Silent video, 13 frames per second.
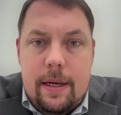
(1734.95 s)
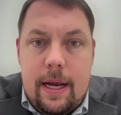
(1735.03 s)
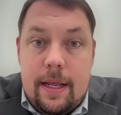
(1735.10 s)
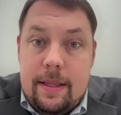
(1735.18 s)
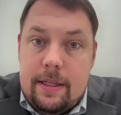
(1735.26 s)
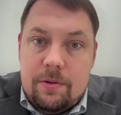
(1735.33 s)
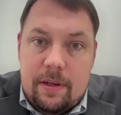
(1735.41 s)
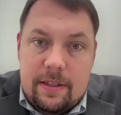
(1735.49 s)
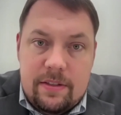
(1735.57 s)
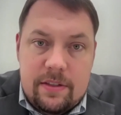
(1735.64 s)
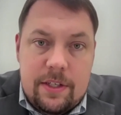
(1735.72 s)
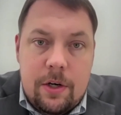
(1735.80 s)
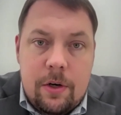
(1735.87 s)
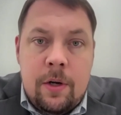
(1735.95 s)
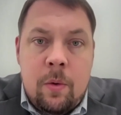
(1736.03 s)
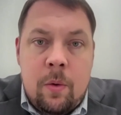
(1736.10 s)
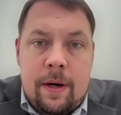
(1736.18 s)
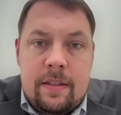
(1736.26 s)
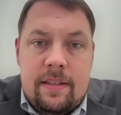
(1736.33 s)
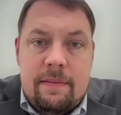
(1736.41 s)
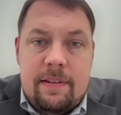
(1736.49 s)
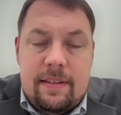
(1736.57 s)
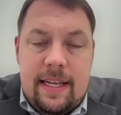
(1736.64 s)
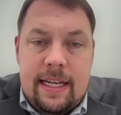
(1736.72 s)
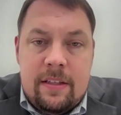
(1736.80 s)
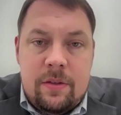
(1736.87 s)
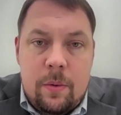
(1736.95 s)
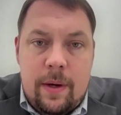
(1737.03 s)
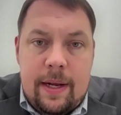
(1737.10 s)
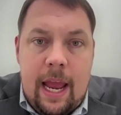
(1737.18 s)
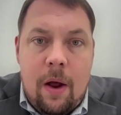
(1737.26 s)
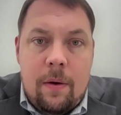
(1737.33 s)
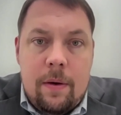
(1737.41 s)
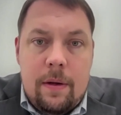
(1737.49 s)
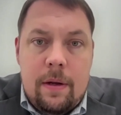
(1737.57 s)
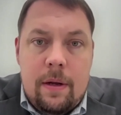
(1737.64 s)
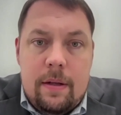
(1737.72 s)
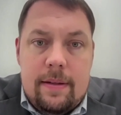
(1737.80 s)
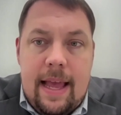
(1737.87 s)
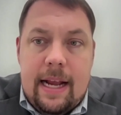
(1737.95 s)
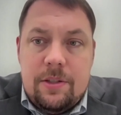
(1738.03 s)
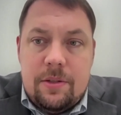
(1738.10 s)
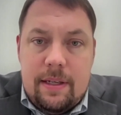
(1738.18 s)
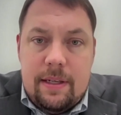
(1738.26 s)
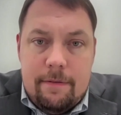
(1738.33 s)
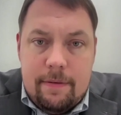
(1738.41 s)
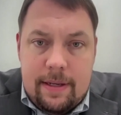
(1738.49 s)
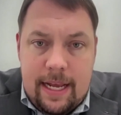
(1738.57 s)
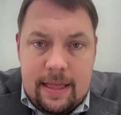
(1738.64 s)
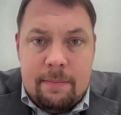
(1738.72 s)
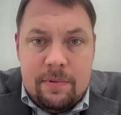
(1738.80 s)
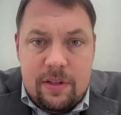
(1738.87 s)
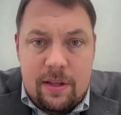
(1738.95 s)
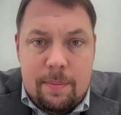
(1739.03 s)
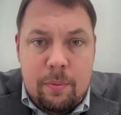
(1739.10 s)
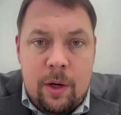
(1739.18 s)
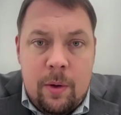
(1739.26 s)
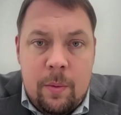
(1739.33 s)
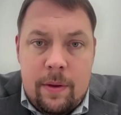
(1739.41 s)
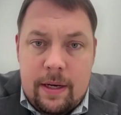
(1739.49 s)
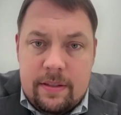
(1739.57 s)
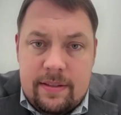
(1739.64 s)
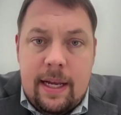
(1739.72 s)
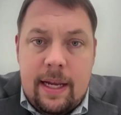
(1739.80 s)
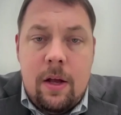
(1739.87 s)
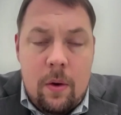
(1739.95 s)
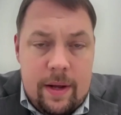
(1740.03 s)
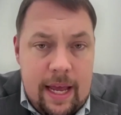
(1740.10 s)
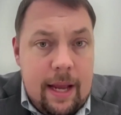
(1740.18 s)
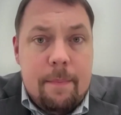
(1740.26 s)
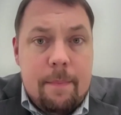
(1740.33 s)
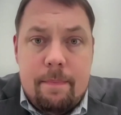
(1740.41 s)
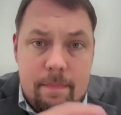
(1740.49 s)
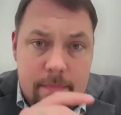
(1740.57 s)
and the Israeli security organs have to take into account to actually get them to the point where they're saying, okay,